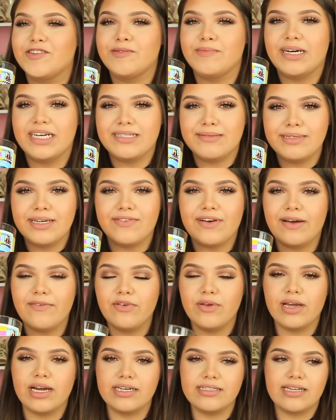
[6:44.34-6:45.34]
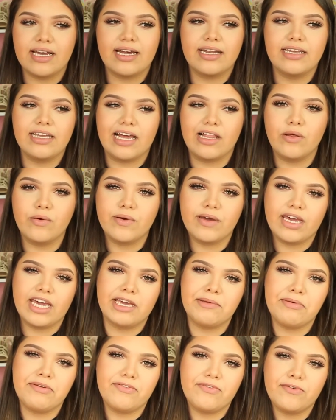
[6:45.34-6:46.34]
reminds me of? Have you guys had yellow
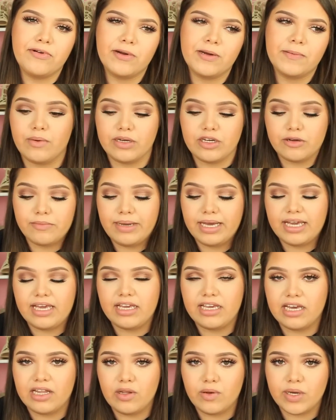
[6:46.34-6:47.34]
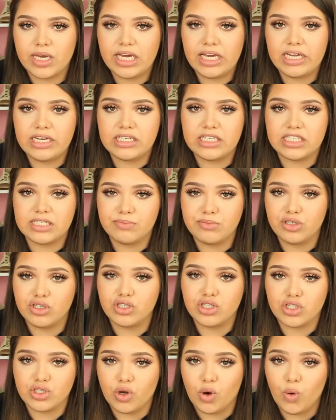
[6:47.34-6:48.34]
cake before? When you're making yellow cake and it
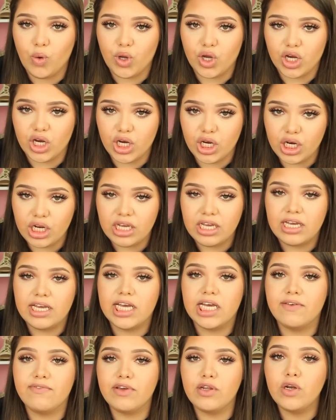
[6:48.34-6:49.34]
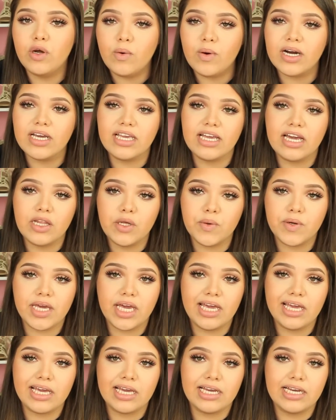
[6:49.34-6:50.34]
smells so good. If you know what yellow
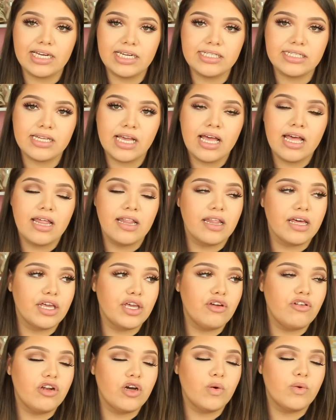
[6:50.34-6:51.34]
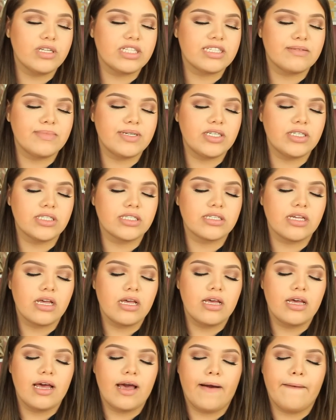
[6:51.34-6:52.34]
cake is, then you know it smells
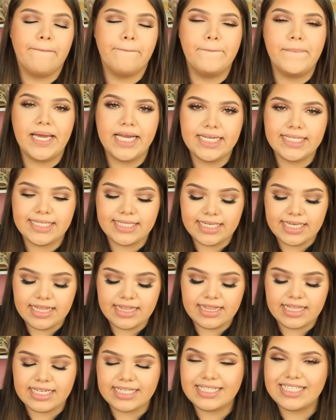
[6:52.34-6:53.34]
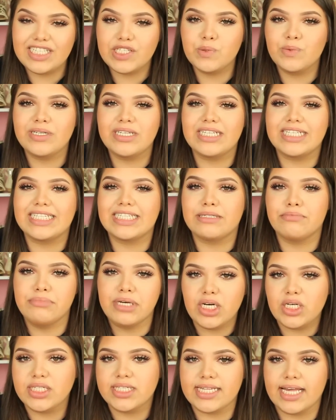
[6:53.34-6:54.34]
amazing. This is what it
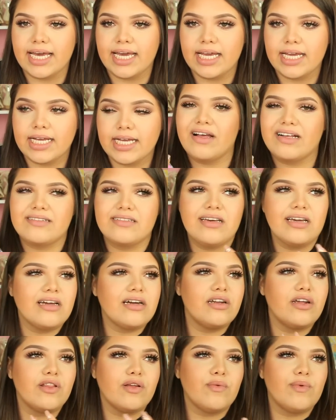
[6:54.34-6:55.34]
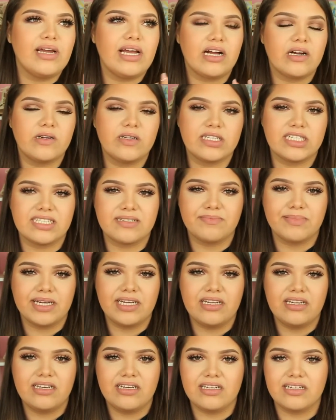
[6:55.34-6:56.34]
smells like. That's like another way I could
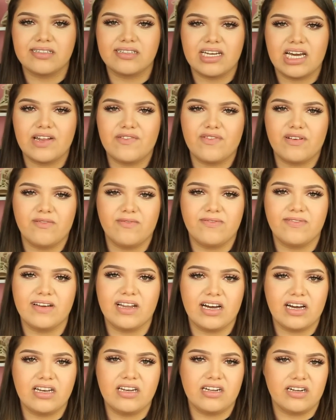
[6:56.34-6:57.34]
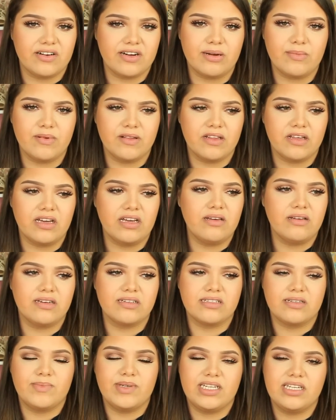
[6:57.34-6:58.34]
explain it aside from flan and creme brulee,
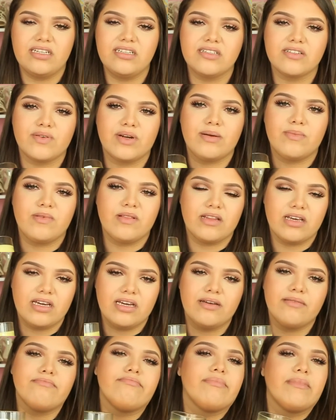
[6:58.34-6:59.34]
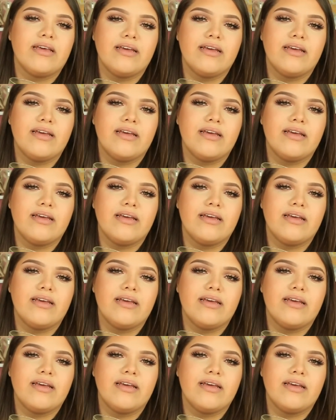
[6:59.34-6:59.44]
because I mean it is creme brulee